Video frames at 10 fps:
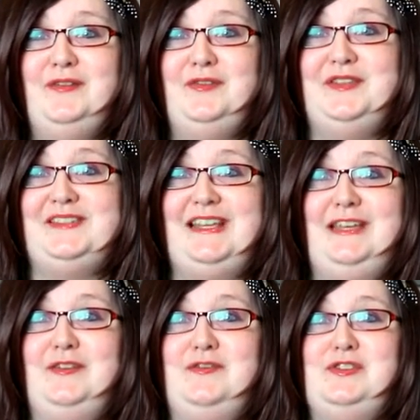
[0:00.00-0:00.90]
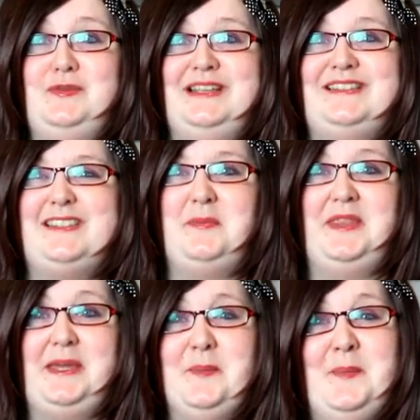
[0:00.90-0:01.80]
for the sake of doing
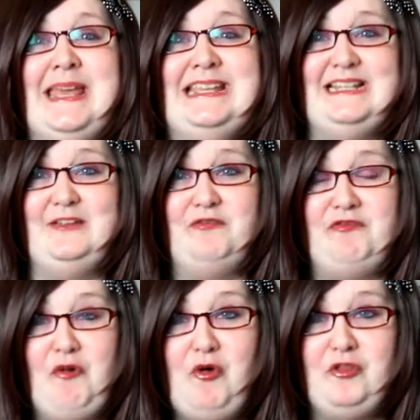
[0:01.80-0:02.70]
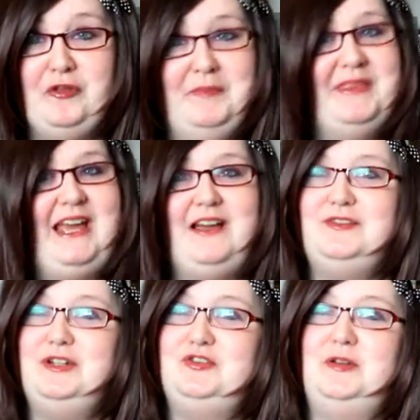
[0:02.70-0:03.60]
something amazing for them, they have
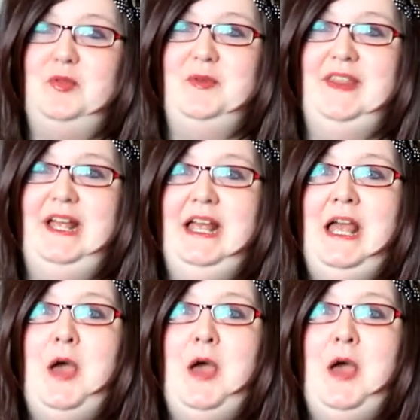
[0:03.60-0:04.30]
no trouble with it.